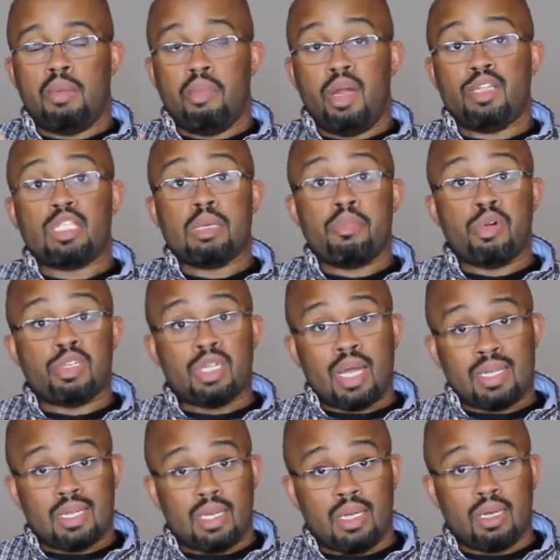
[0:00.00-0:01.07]
but it's a
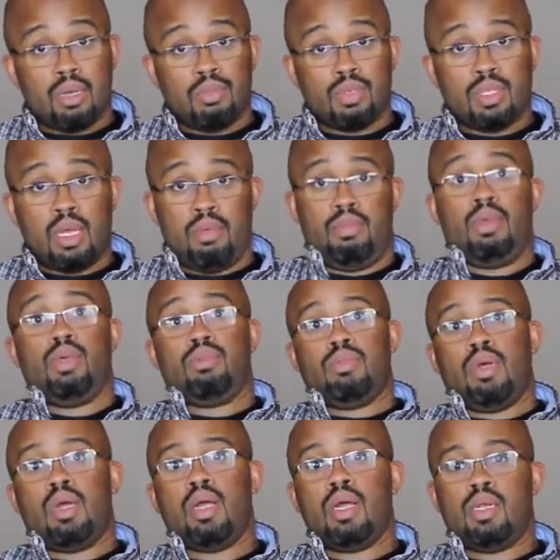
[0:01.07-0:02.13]
projected income statement,
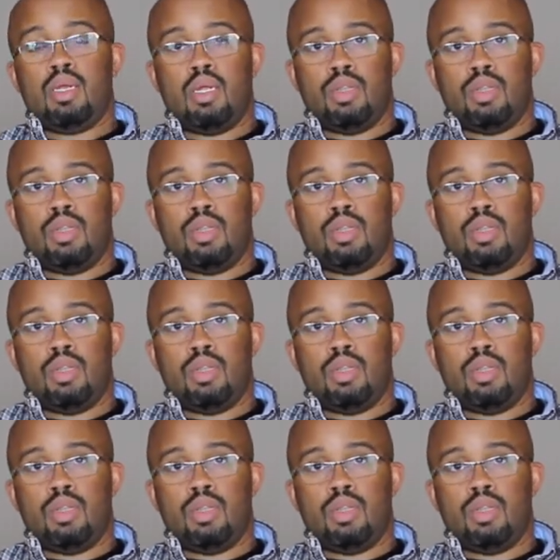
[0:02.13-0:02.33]
all right?